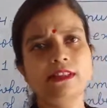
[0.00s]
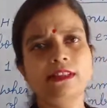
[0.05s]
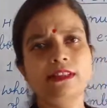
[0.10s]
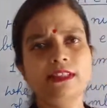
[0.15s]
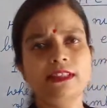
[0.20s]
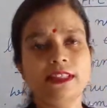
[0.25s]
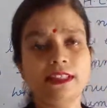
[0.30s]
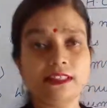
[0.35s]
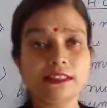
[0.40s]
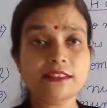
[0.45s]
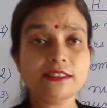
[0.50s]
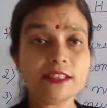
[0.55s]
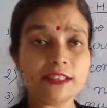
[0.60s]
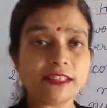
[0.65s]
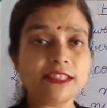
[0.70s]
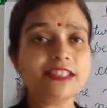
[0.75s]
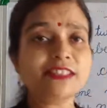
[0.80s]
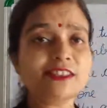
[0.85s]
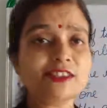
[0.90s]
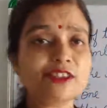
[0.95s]
It is the
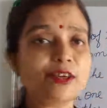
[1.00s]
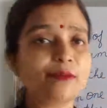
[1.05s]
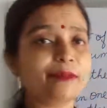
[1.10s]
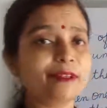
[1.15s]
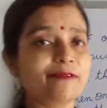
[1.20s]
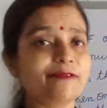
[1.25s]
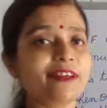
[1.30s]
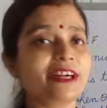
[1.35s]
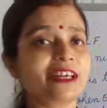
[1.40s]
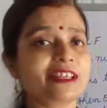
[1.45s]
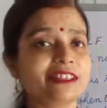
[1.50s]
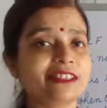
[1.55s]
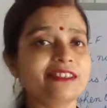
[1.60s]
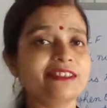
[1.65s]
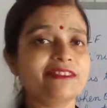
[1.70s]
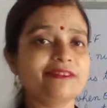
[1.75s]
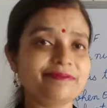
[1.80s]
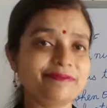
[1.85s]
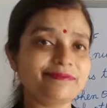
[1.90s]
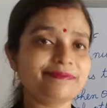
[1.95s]
least common
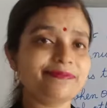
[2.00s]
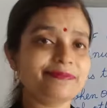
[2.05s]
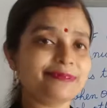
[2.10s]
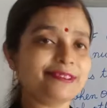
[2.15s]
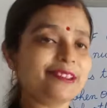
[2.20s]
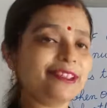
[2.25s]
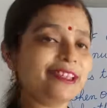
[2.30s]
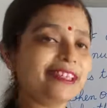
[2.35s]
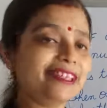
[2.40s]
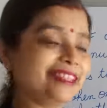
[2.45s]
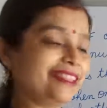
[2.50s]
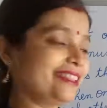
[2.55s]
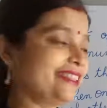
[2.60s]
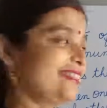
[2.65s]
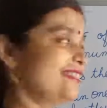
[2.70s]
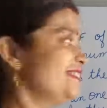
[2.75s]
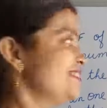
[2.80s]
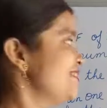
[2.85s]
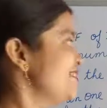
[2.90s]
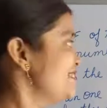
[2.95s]
factor. Okay.
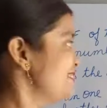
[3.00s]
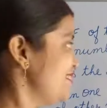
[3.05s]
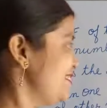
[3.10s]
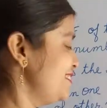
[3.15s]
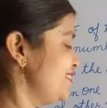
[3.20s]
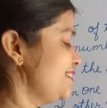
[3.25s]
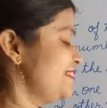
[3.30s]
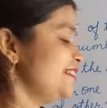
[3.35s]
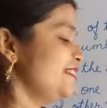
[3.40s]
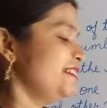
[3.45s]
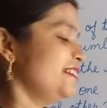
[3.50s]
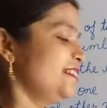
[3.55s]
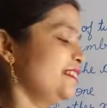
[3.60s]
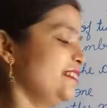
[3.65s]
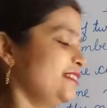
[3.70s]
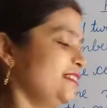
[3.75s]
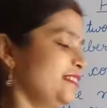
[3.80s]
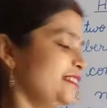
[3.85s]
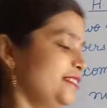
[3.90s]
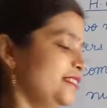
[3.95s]

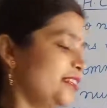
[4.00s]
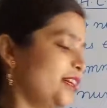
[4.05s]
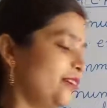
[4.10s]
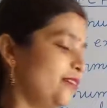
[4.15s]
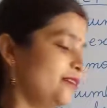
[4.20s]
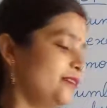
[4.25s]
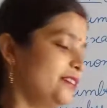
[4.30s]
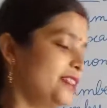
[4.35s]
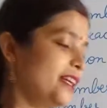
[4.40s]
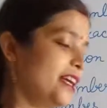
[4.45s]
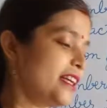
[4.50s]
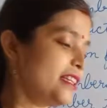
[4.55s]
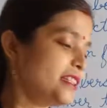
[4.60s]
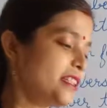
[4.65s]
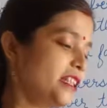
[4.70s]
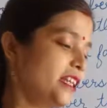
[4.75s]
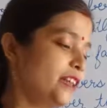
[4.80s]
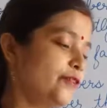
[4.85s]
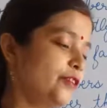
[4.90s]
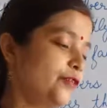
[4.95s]
Now the
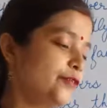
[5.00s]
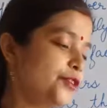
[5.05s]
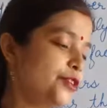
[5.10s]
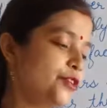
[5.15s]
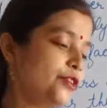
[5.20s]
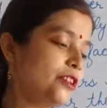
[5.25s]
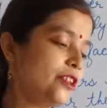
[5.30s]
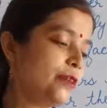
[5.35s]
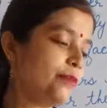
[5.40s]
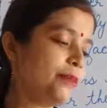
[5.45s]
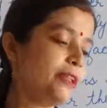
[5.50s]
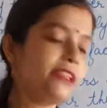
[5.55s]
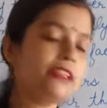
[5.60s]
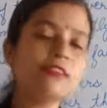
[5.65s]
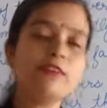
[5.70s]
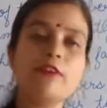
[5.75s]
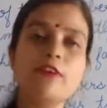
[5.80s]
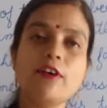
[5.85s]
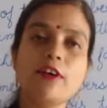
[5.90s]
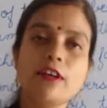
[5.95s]
SCF of two number is
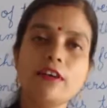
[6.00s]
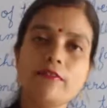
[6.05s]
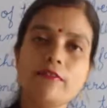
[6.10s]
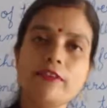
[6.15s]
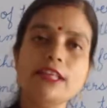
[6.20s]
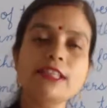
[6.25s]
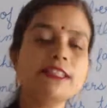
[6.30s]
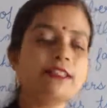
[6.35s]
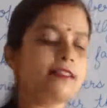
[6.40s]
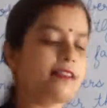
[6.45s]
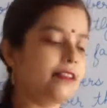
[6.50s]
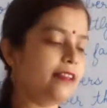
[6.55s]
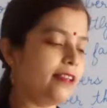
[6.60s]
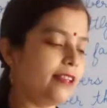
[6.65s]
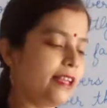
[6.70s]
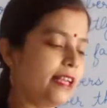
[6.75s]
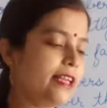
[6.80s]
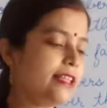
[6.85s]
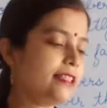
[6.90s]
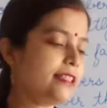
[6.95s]
always
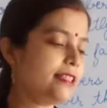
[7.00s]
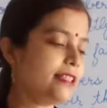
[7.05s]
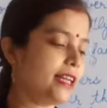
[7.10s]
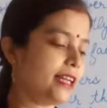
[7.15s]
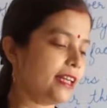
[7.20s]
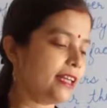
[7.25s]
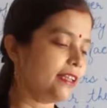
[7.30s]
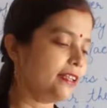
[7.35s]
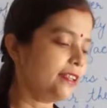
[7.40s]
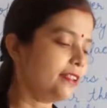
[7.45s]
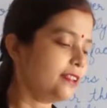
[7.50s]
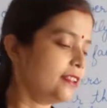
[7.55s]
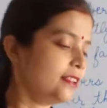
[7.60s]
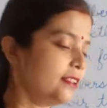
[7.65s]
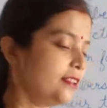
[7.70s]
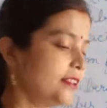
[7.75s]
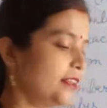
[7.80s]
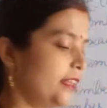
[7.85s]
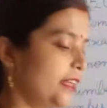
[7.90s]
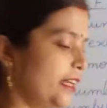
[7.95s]
less than
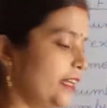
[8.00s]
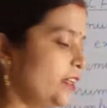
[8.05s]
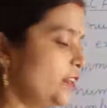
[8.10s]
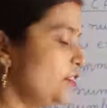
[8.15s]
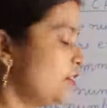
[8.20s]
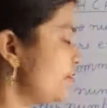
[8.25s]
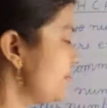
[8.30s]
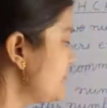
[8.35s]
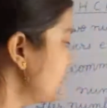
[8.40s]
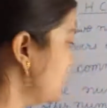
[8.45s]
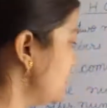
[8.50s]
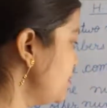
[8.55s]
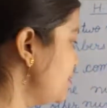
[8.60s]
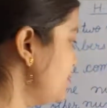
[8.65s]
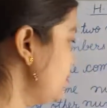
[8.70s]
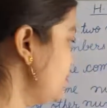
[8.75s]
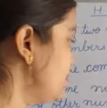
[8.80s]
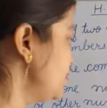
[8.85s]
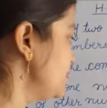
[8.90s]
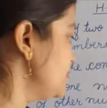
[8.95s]
any of the
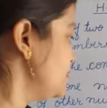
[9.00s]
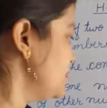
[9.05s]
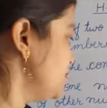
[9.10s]
number.